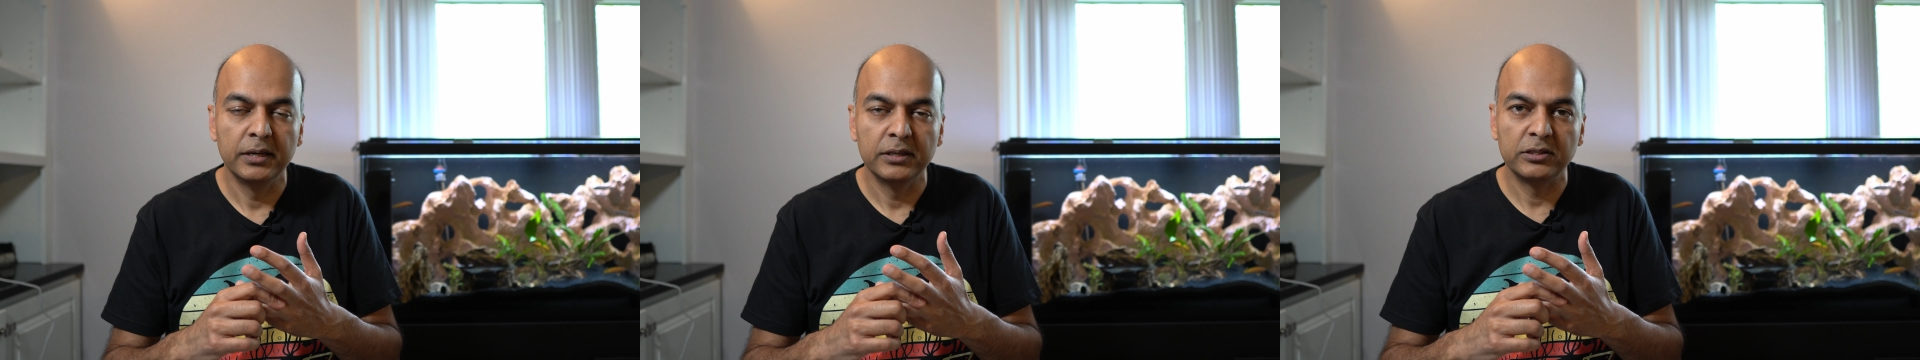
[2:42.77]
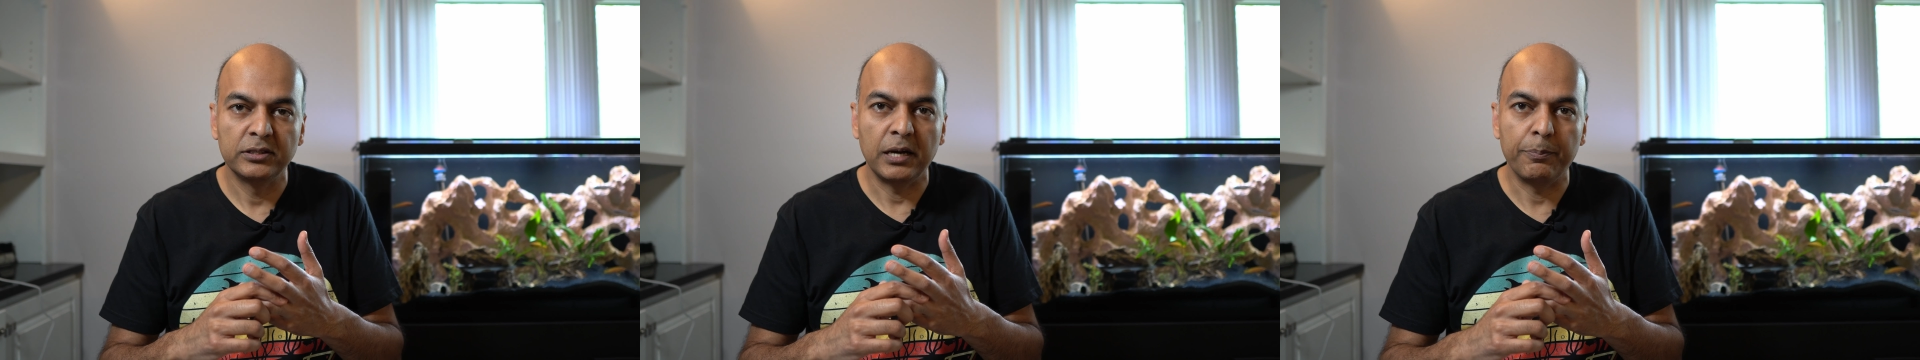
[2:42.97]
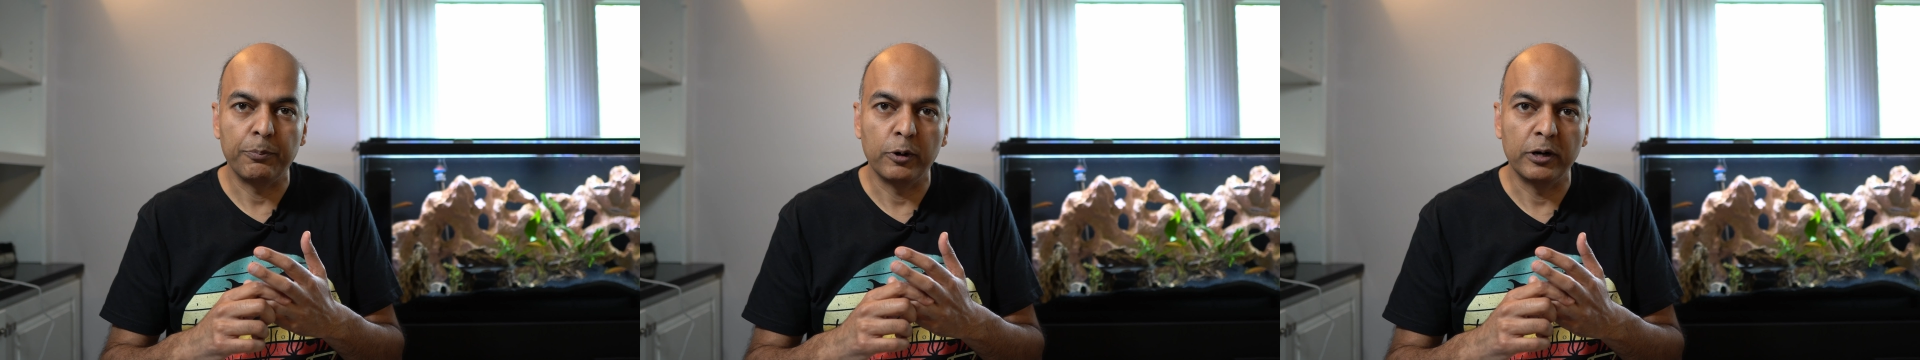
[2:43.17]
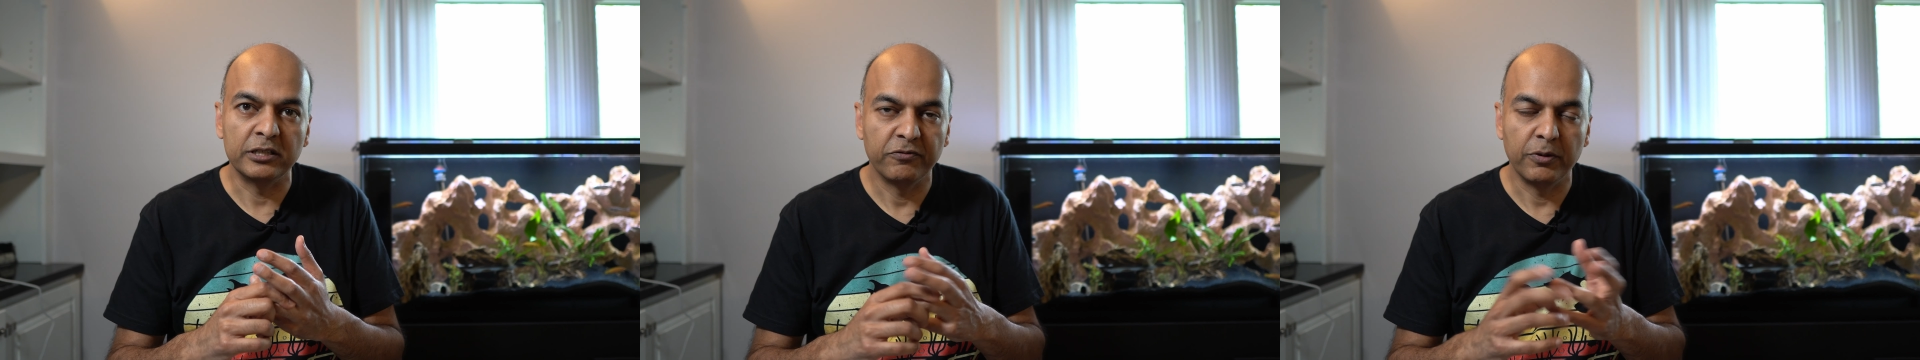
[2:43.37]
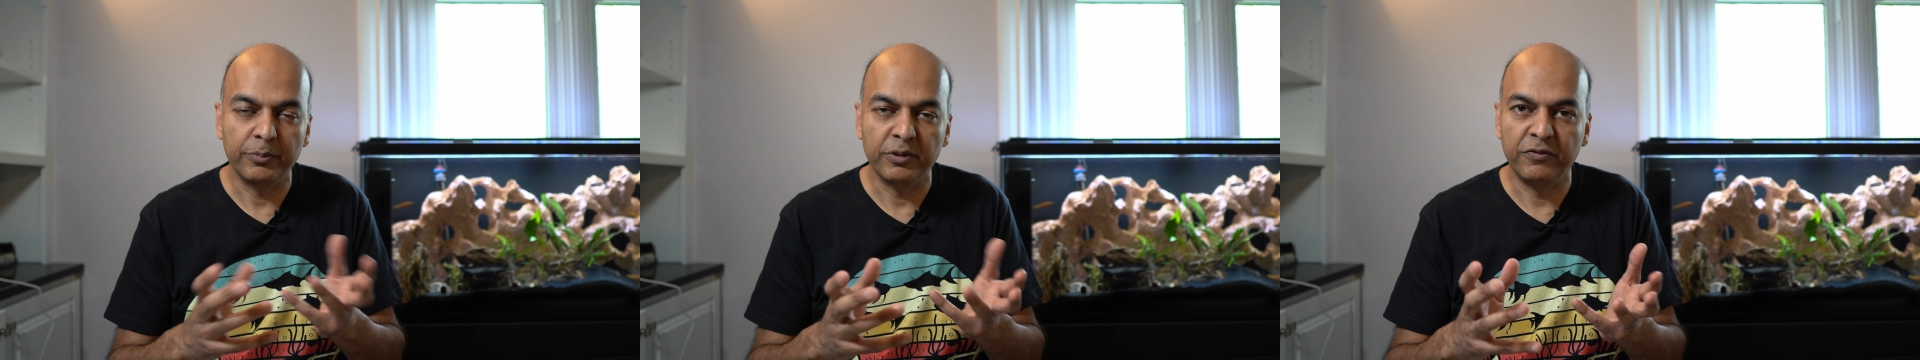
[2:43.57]
separates
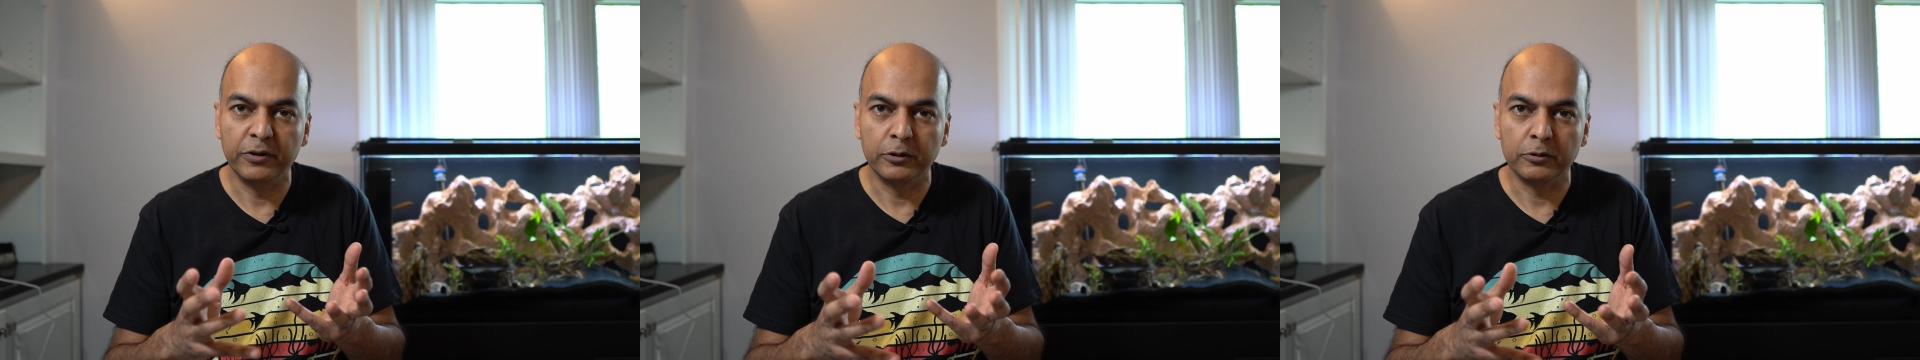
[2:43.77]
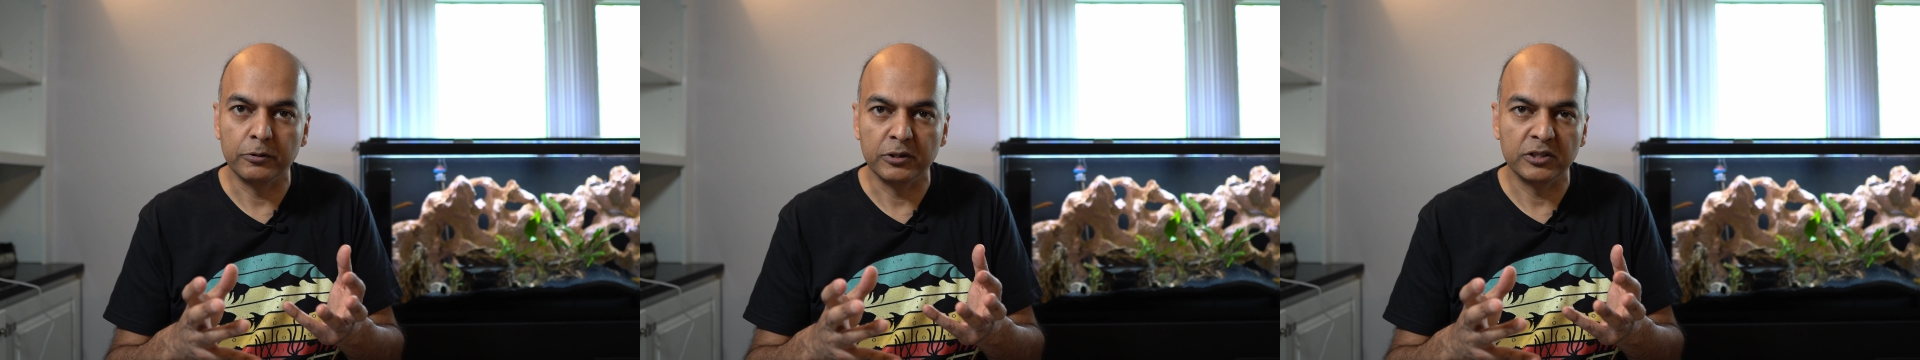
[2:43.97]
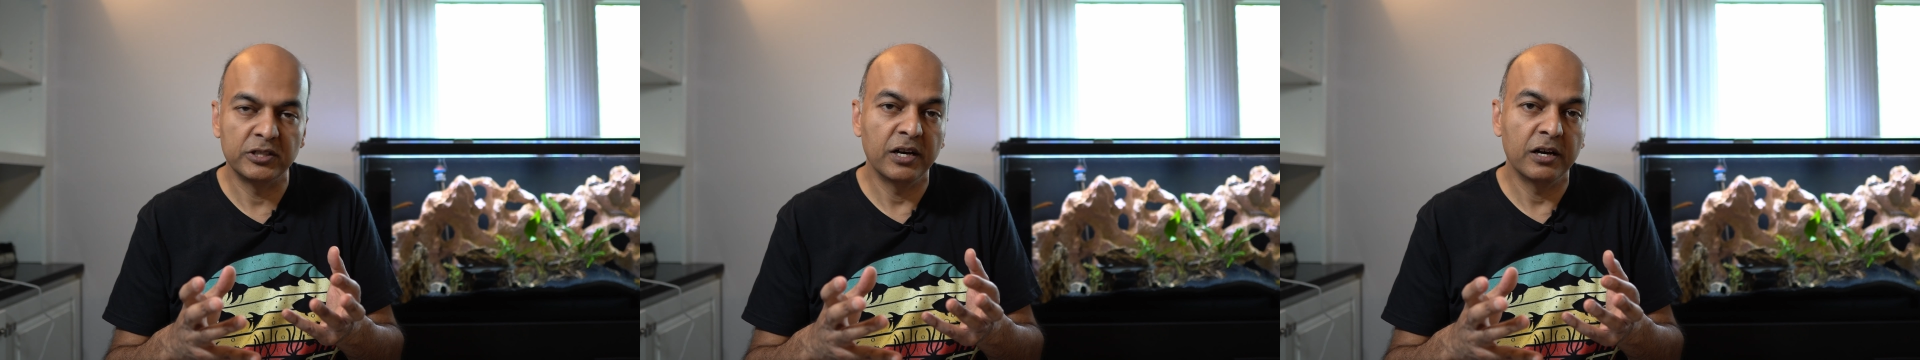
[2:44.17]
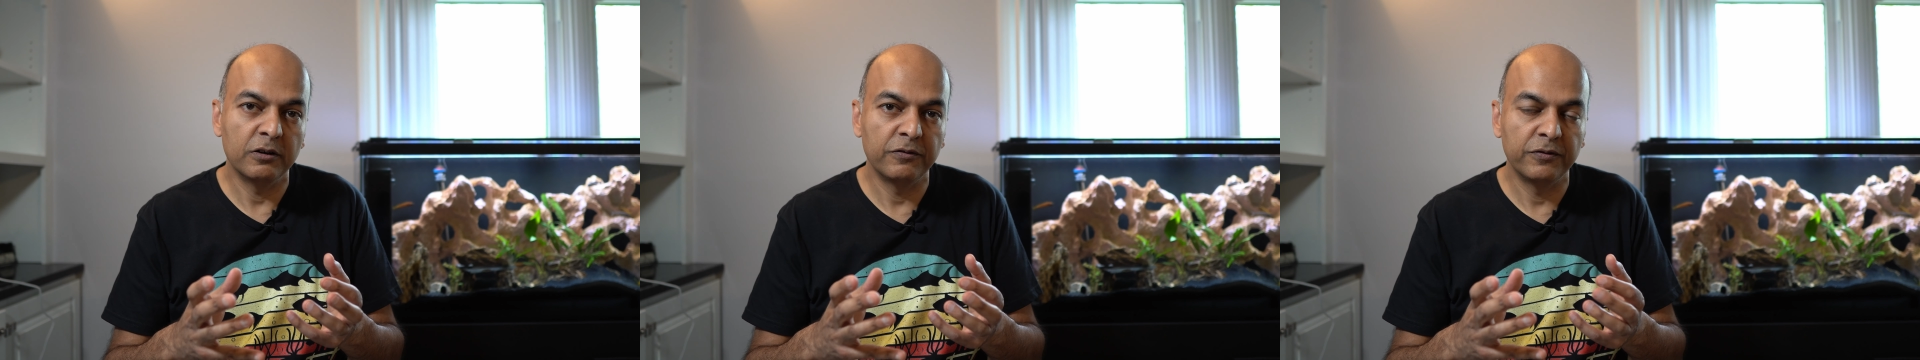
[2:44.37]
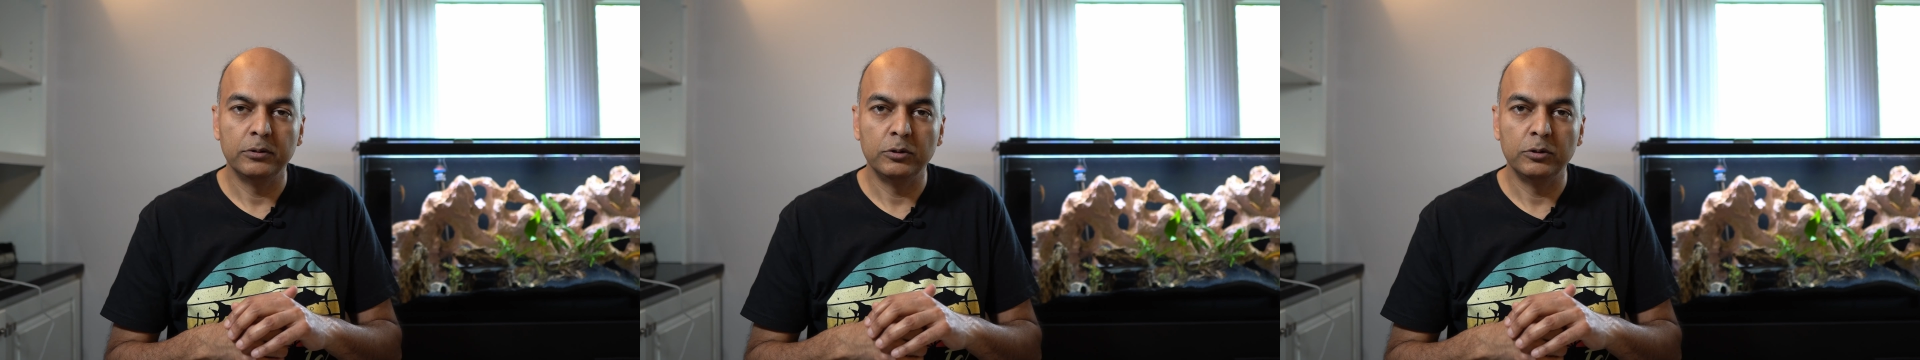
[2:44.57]
from the filter itself,